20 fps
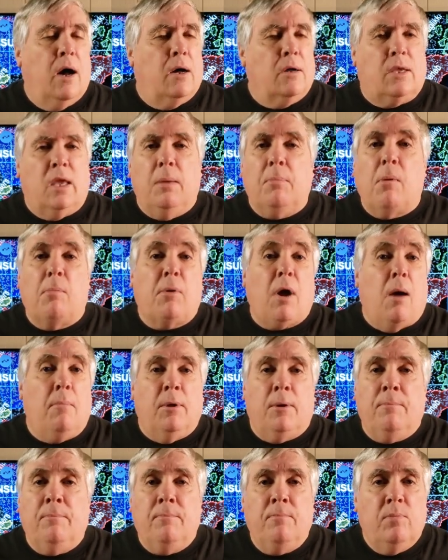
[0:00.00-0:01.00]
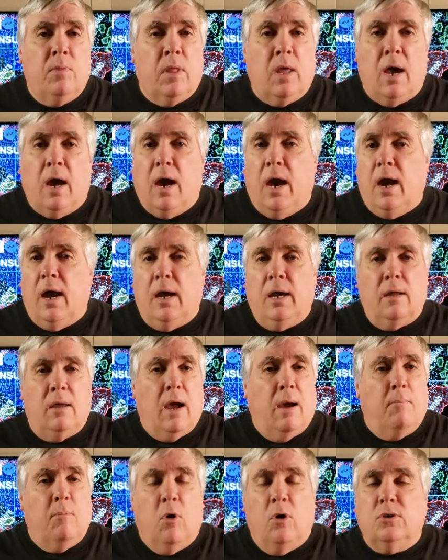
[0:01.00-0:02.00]
Keep them coming.
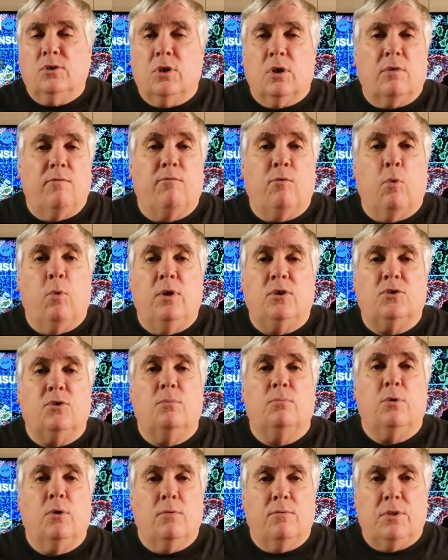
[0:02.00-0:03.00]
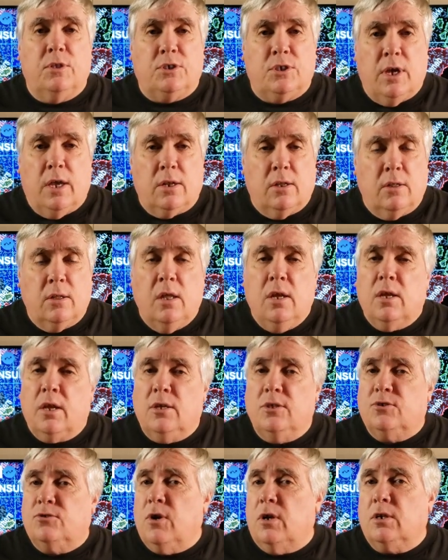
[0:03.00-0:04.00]
I'm always looking for ways to improve the channel.
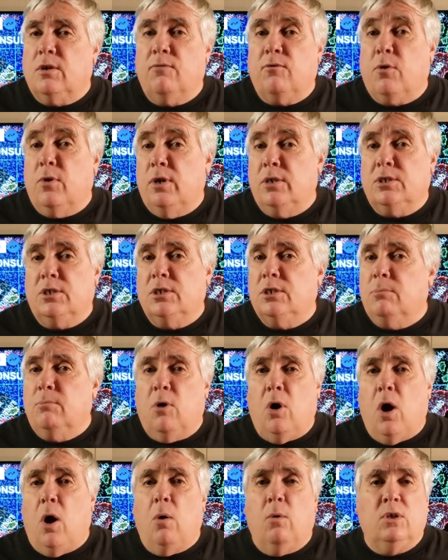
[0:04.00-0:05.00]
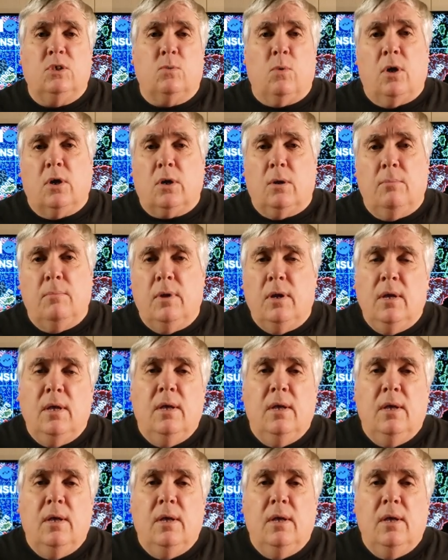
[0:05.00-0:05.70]
Constructive criticism, always welcome.